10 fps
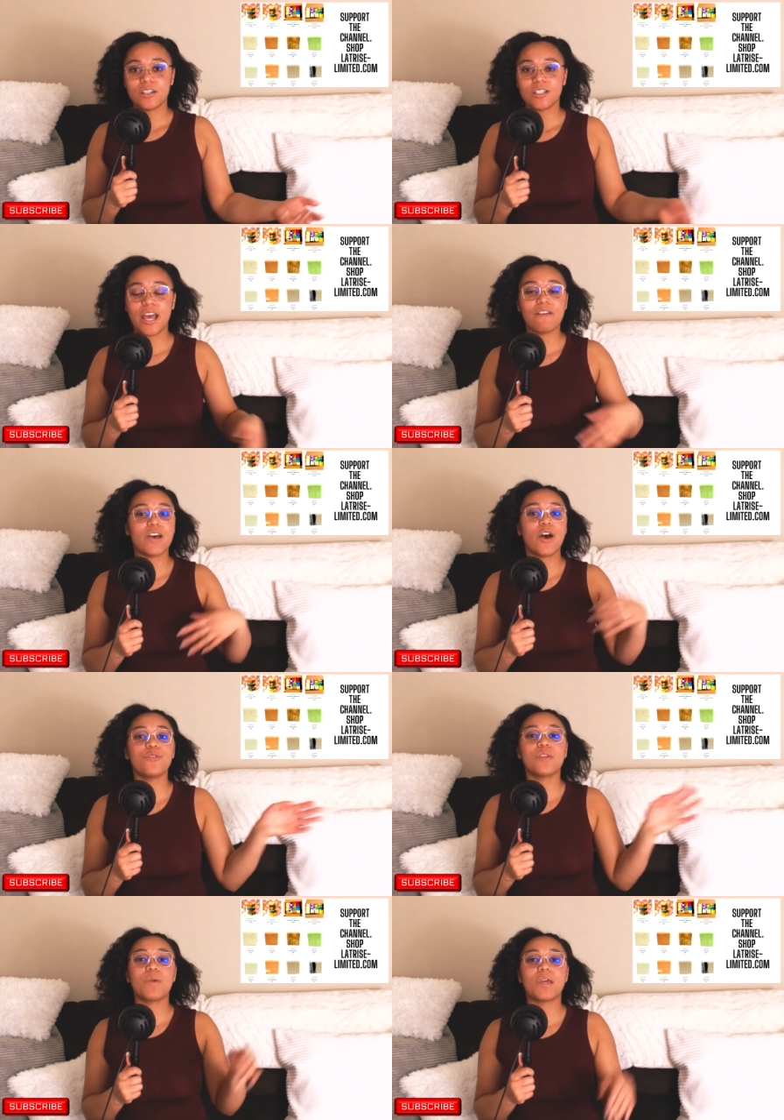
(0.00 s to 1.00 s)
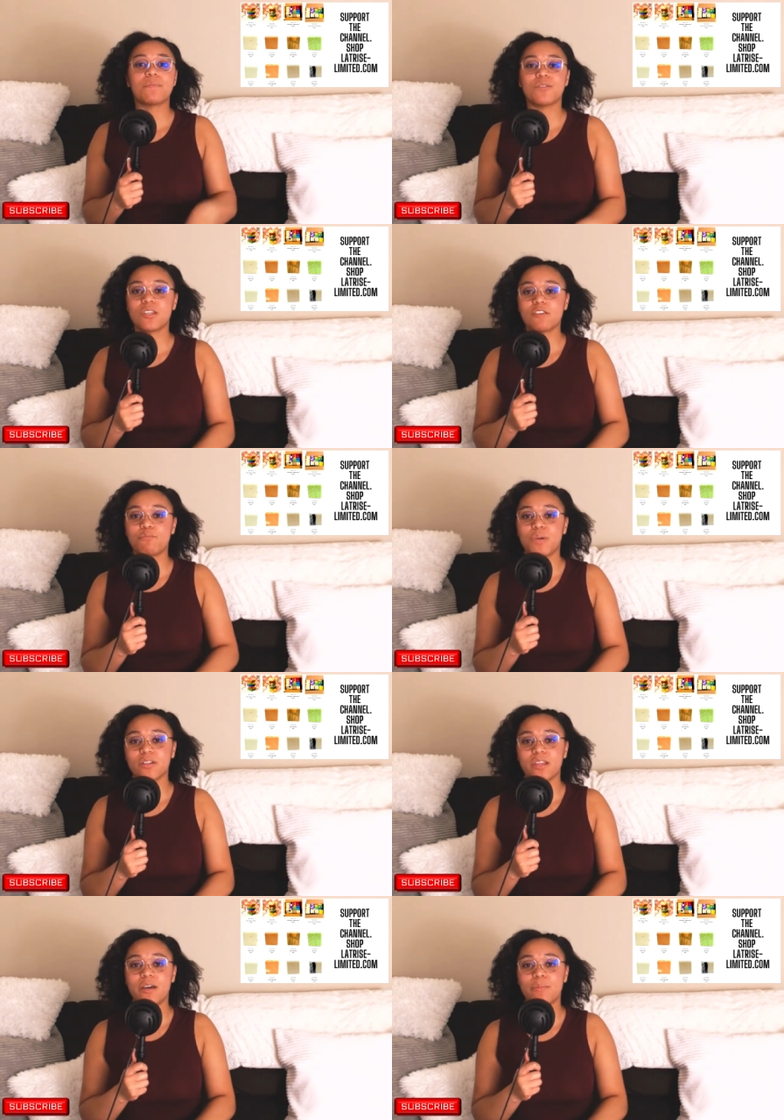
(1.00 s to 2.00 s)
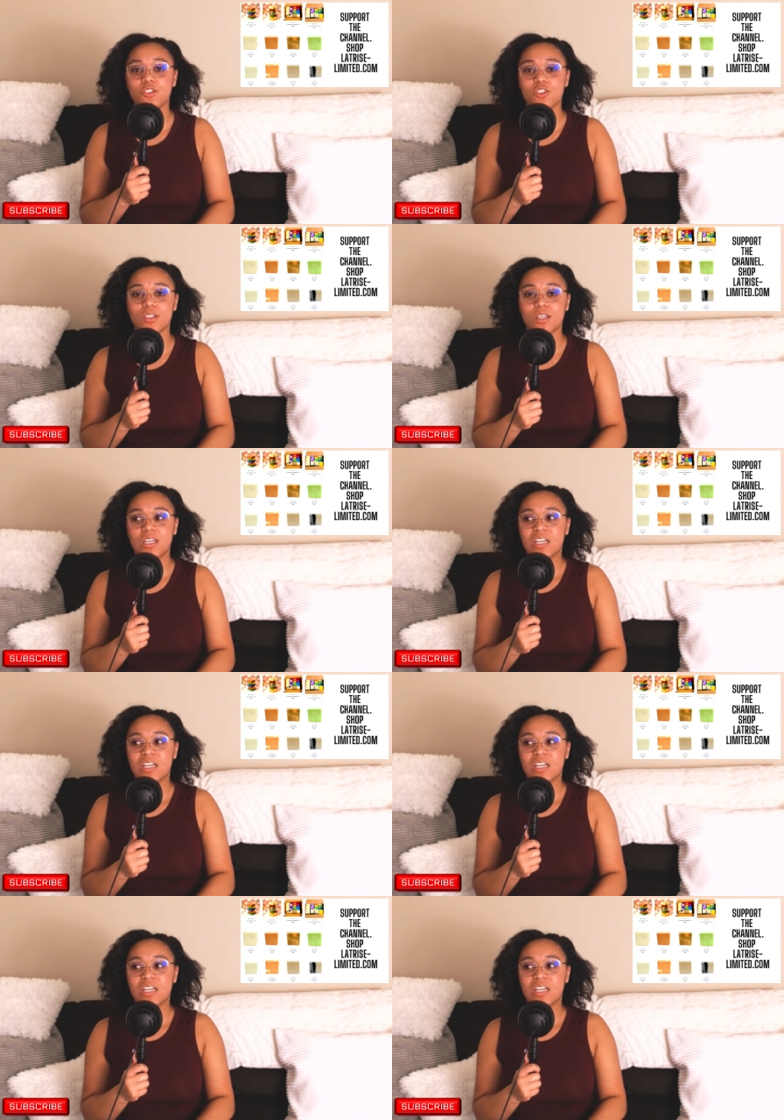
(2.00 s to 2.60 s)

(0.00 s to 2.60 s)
Have a healthy baby, you give birth. How much is it?